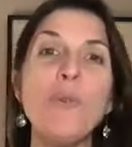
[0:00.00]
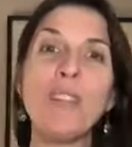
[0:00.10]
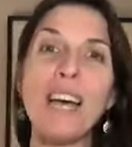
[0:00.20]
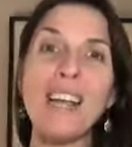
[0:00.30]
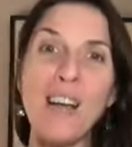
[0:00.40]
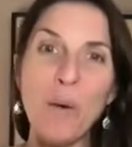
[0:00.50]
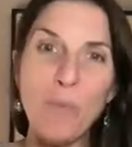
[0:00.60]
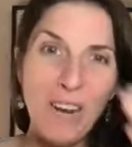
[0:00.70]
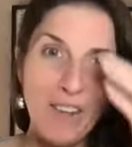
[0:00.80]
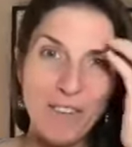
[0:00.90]
light
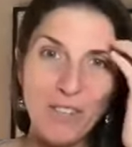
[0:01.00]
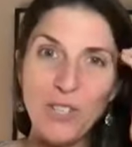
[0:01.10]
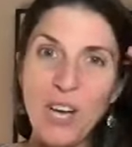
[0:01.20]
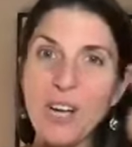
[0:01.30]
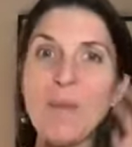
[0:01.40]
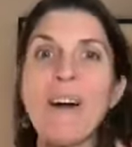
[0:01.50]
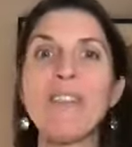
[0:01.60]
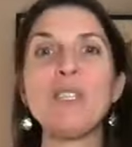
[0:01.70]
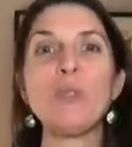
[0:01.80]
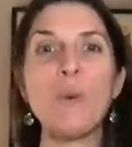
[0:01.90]
up whenever you talk
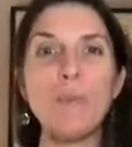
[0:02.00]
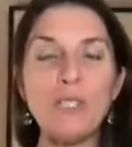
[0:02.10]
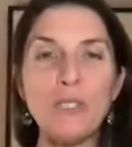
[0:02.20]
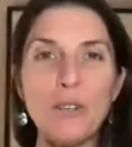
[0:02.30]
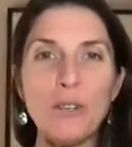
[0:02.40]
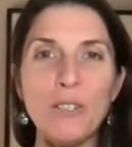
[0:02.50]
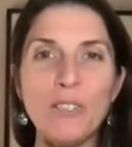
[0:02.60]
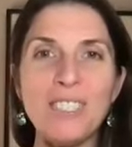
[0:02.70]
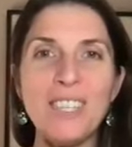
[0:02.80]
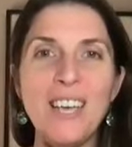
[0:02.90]
about these women's
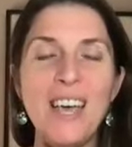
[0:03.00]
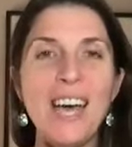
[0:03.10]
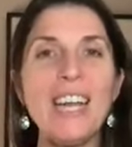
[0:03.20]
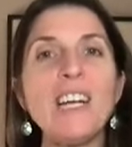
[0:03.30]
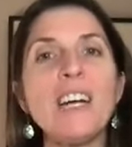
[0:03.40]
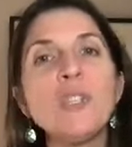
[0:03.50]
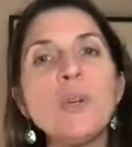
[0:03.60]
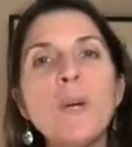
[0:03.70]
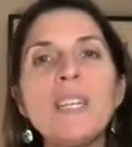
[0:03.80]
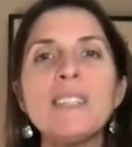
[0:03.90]
circles. And I got to
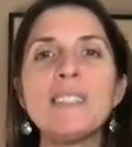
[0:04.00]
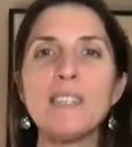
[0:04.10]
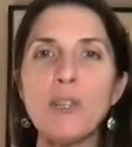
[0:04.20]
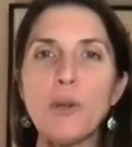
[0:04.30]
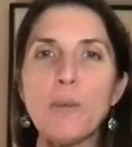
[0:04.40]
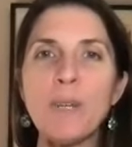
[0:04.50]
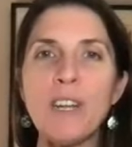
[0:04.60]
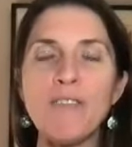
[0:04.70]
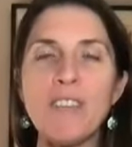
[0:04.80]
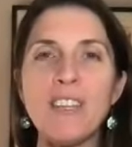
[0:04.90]
witness a little bit
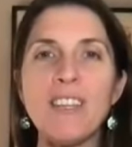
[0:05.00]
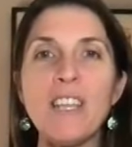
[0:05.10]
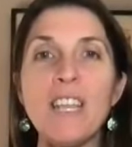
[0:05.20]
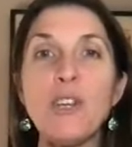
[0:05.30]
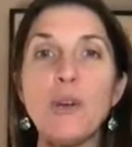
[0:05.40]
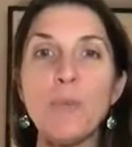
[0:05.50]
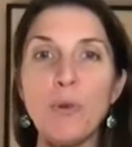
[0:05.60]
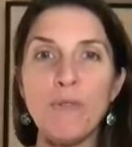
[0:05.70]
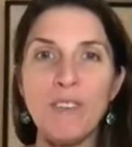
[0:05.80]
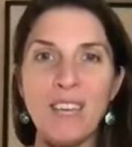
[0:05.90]
of it in your
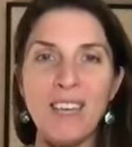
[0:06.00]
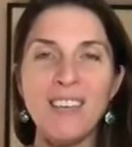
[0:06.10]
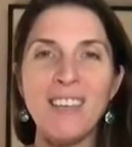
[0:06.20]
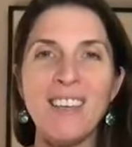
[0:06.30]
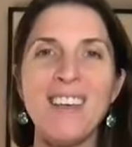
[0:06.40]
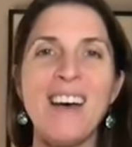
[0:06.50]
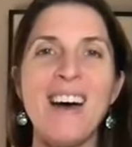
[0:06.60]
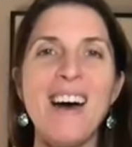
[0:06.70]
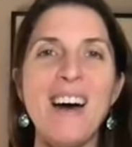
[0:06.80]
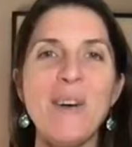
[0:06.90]
movie,
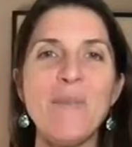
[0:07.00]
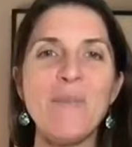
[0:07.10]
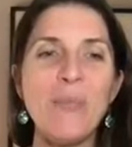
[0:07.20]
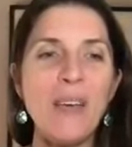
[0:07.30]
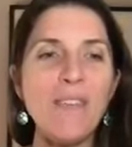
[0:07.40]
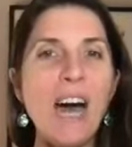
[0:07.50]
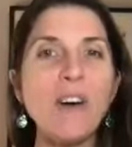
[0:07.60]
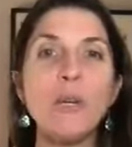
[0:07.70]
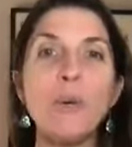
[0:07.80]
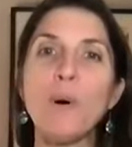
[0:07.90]
of how
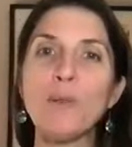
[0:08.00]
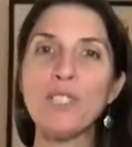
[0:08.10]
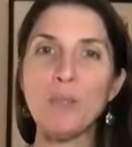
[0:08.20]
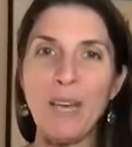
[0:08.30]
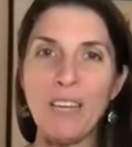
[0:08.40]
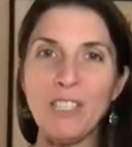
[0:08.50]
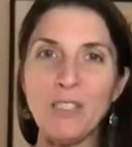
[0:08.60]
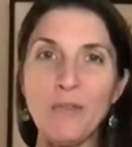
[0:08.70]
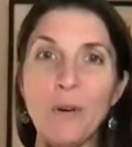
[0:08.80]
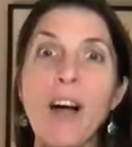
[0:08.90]
you hold
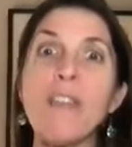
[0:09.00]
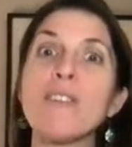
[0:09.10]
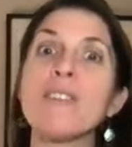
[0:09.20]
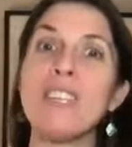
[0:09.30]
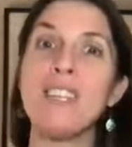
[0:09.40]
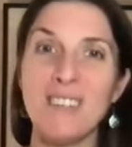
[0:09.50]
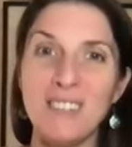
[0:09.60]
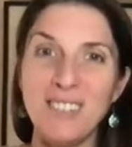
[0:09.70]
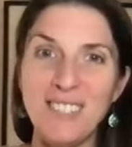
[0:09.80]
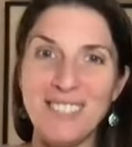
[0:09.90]
space for other
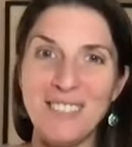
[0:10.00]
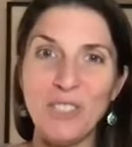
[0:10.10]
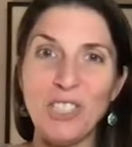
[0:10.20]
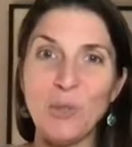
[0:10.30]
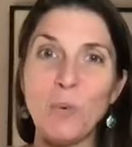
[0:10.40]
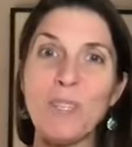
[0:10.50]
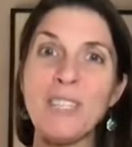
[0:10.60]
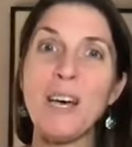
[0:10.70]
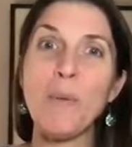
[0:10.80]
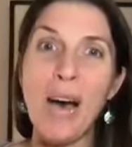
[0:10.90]
leaders, which is
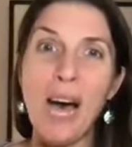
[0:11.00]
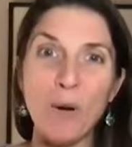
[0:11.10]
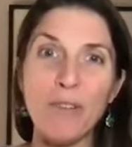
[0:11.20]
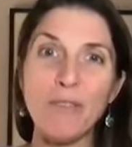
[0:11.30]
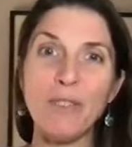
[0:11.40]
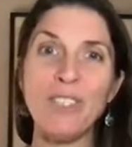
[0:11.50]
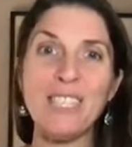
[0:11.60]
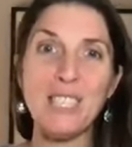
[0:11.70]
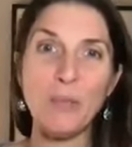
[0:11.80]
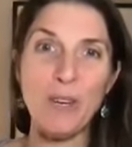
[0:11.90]
really a powerful
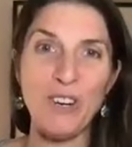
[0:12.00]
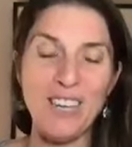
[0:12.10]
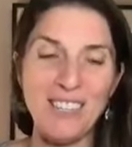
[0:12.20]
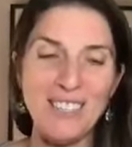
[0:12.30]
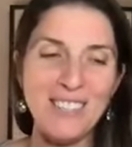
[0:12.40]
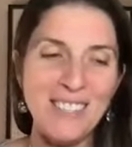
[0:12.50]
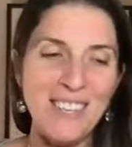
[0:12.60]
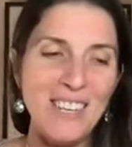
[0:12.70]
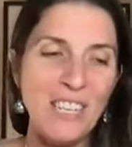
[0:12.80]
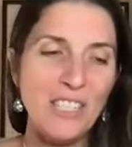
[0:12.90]
experience
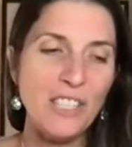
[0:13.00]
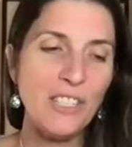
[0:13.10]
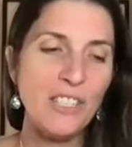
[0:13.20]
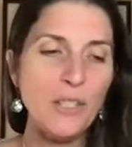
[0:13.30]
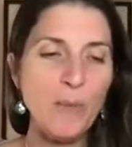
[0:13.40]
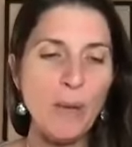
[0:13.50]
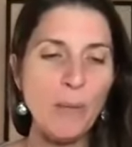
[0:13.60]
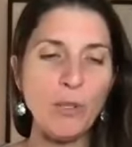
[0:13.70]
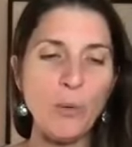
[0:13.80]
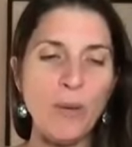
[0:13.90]
to be
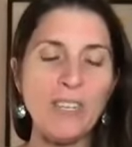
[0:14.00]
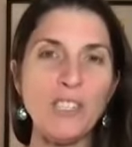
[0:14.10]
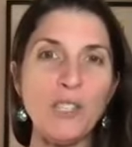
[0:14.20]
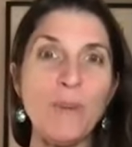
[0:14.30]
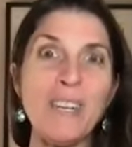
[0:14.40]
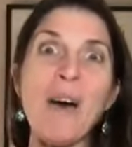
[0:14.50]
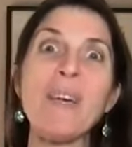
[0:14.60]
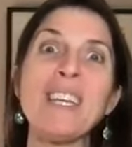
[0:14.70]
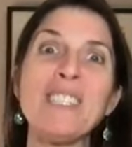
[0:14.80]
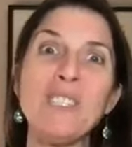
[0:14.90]
able to witness you. But now
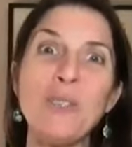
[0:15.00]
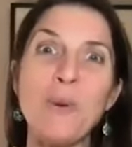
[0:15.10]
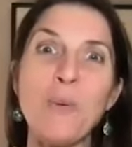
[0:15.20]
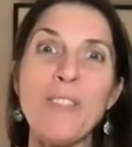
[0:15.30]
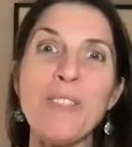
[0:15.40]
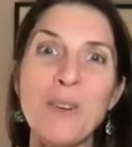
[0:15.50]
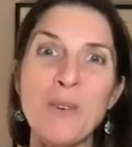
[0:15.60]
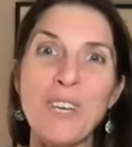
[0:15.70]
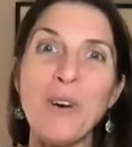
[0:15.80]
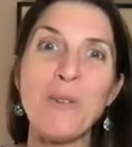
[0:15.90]
I get to do it with you
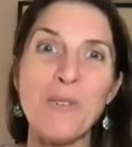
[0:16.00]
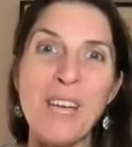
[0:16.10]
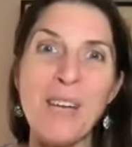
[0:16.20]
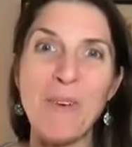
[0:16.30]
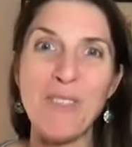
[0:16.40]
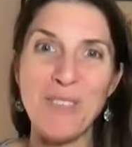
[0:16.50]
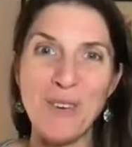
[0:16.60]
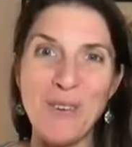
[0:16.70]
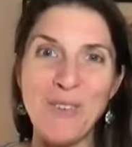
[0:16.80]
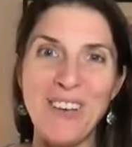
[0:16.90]
and co-create with
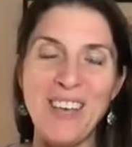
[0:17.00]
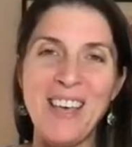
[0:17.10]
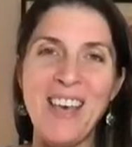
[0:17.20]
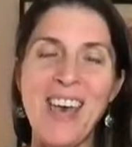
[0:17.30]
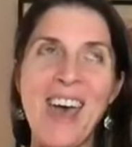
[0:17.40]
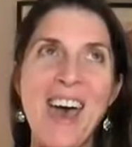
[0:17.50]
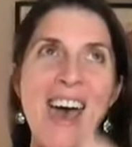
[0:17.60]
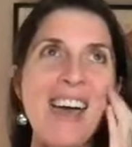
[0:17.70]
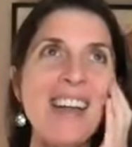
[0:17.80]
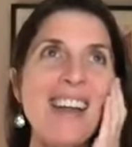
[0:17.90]
you.
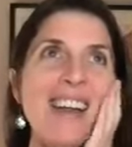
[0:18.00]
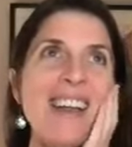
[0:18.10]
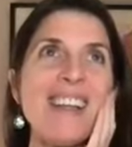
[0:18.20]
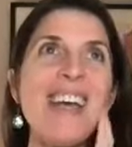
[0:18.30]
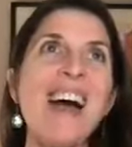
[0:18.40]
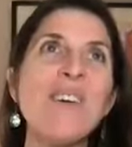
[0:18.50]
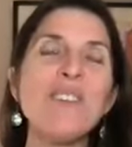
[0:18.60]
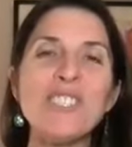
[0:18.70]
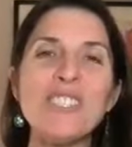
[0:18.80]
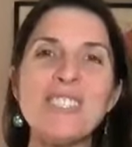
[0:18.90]
And yeah, I
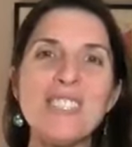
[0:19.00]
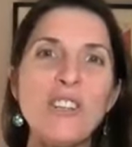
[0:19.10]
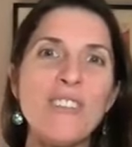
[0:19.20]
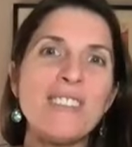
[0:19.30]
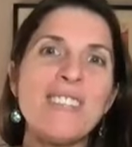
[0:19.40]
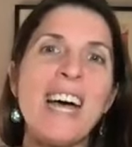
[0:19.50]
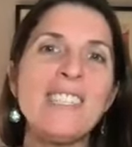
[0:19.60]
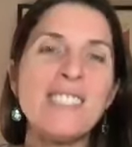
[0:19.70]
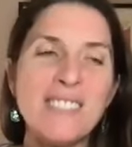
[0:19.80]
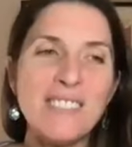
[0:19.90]
would just, these
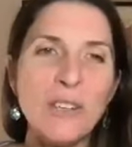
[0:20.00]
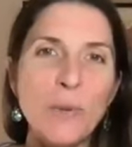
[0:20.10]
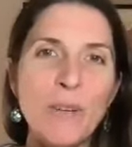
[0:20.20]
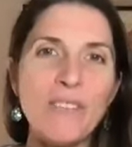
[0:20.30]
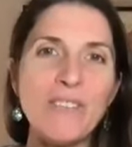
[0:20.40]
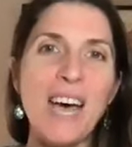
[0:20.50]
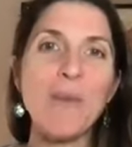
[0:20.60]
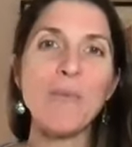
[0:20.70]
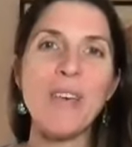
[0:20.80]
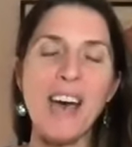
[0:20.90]
last little bit of
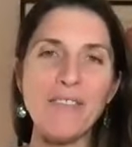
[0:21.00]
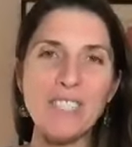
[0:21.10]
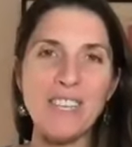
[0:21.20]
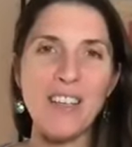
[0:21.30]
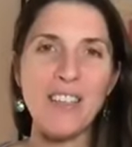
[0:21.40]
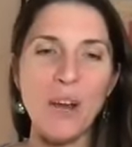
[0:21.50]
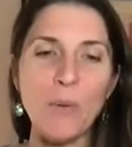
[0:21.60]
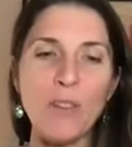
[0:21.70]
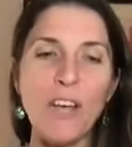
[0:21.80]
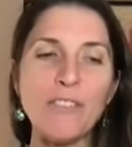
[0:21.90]
time we have together, I
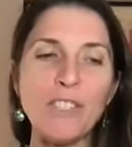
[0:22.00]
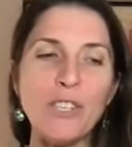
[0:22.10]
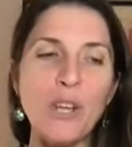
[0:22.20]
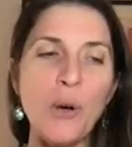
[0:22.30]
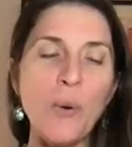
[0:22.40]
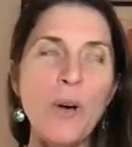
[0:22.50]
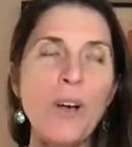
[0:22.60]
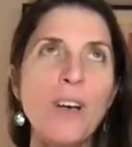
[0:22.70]
would love to know